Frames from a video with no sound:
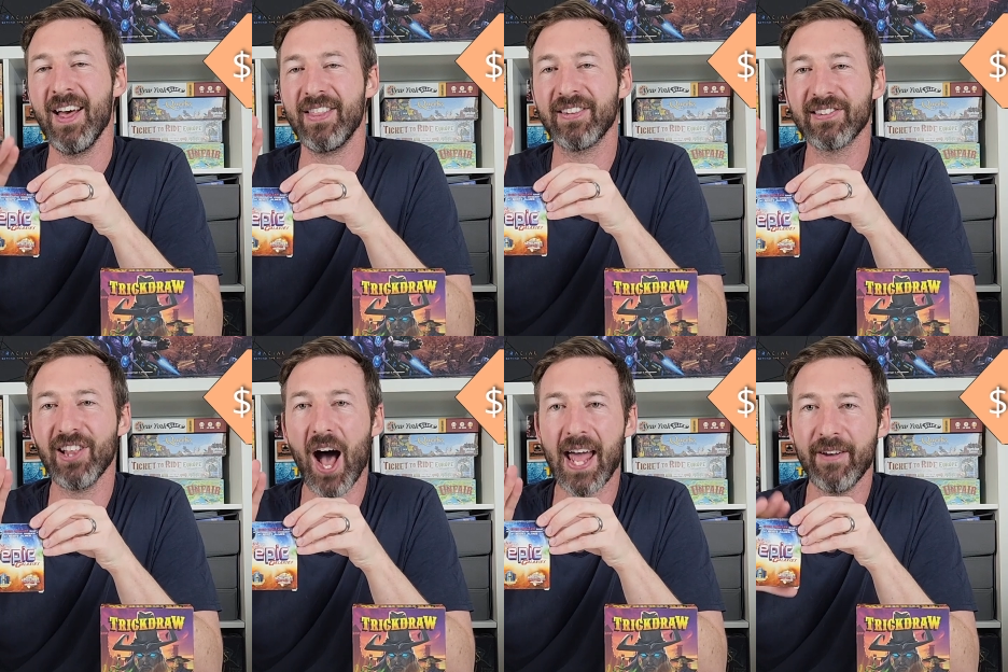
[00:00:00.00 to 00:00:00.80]
This
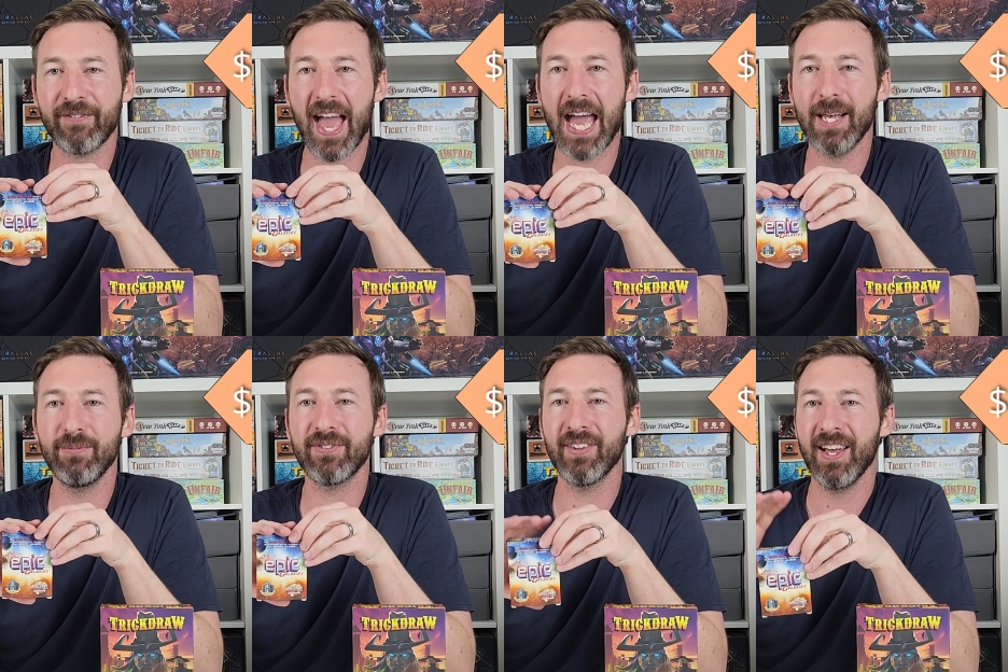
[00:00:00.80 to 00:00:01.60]
line of
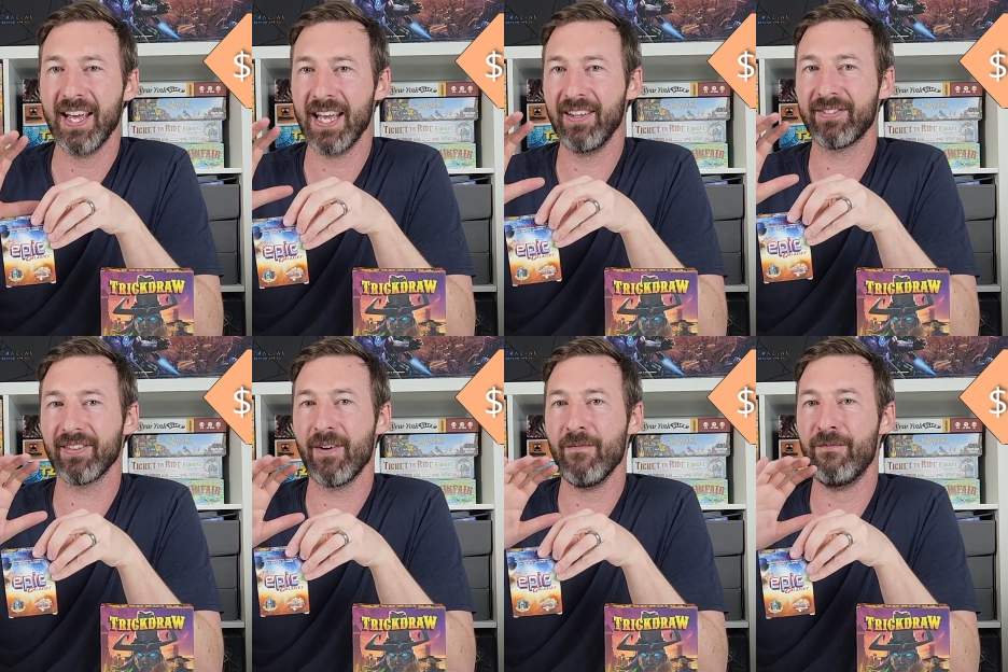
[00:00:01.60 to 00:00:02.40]
games
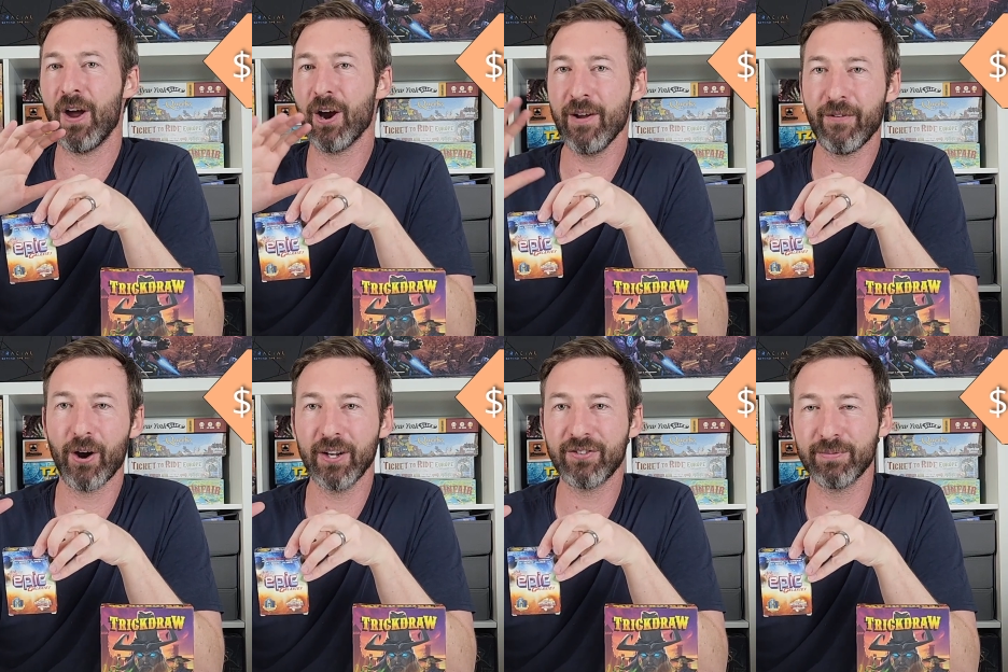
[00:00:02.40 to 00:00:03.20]
is very,
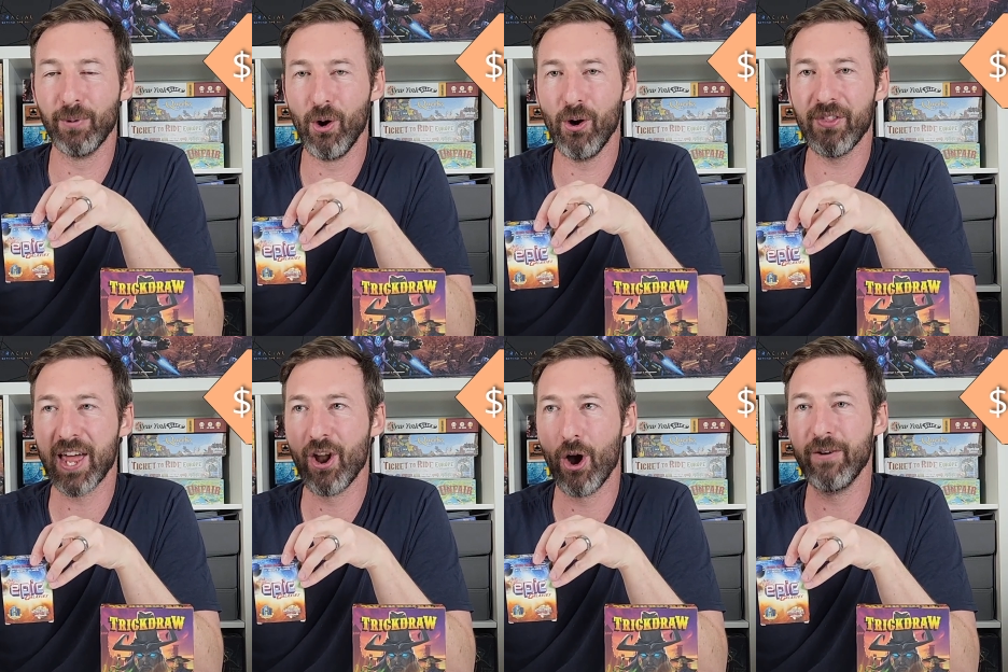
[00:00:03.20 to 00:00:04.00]
very small.
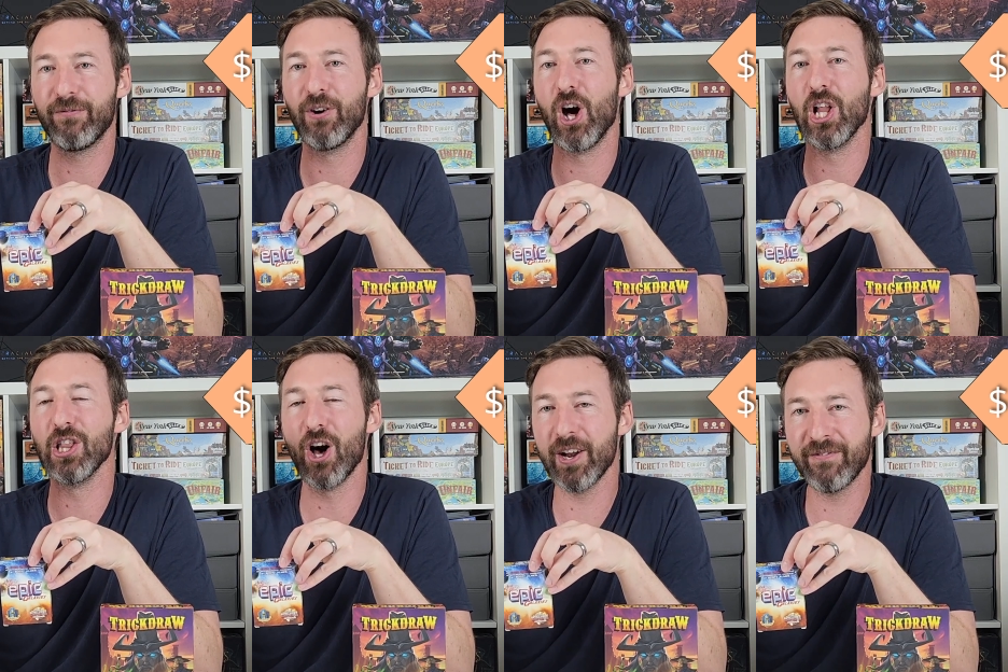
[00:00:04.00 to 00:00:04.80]
They're known for a
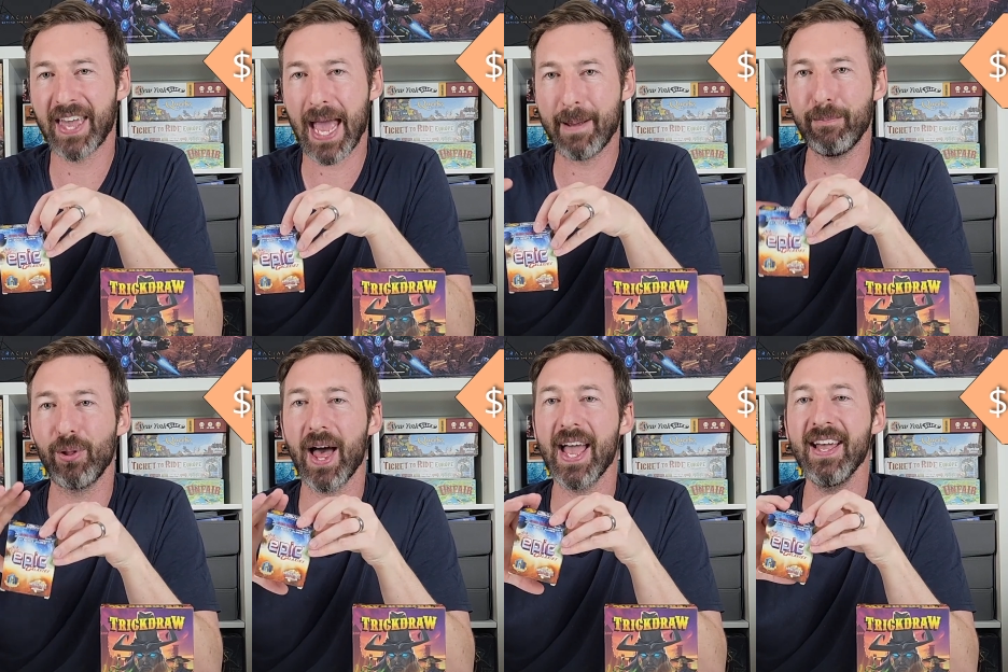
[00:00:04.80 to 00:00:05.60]
lot of
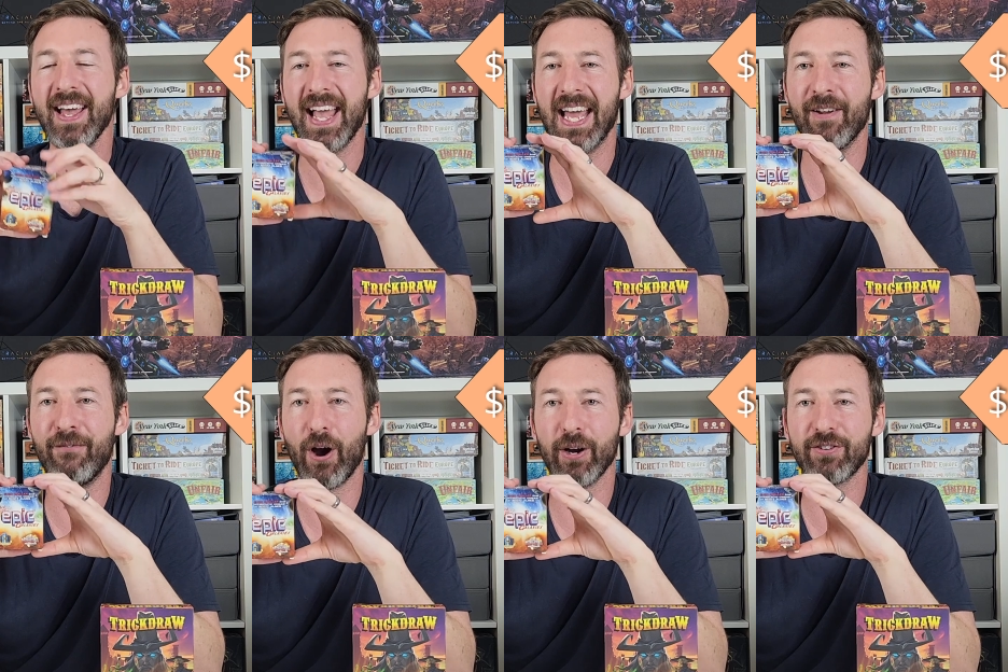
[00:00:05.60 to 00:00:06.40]
gameplay in a
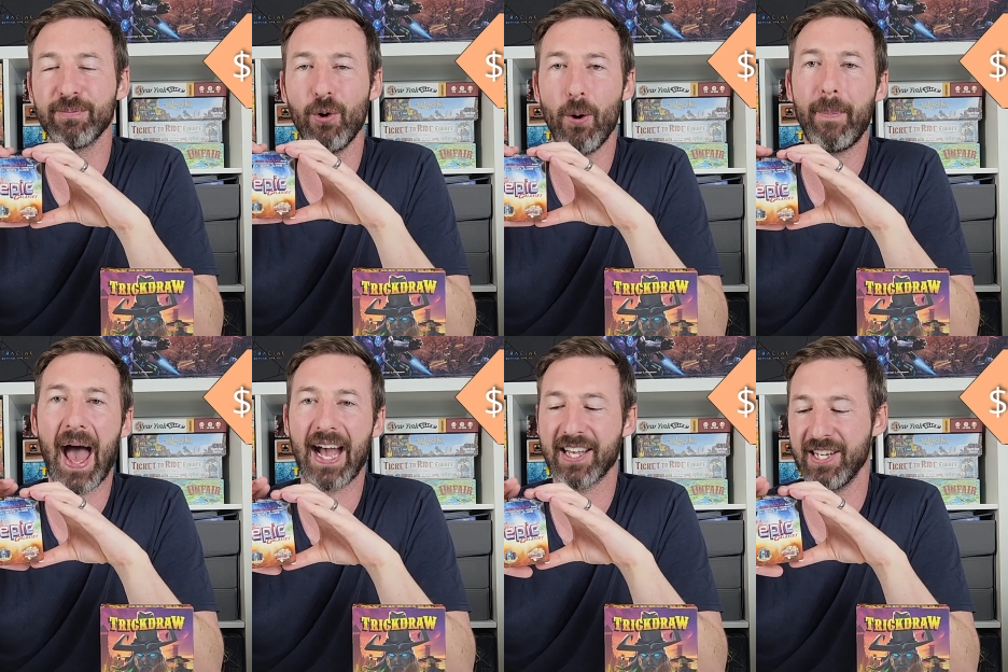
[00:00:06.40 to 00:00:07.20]
very small
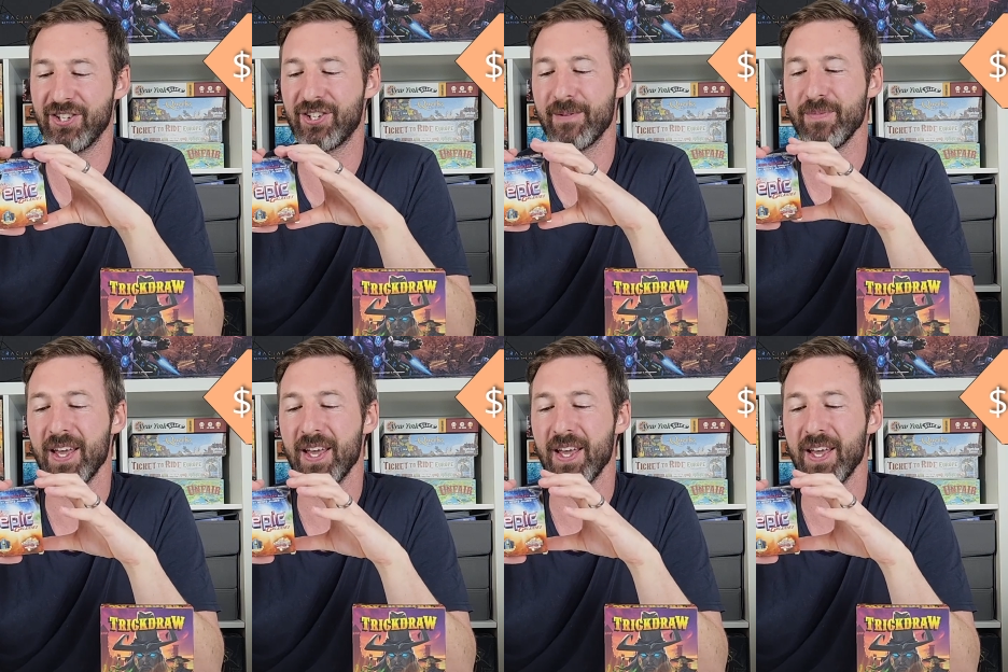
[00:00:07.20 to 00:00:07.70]
package.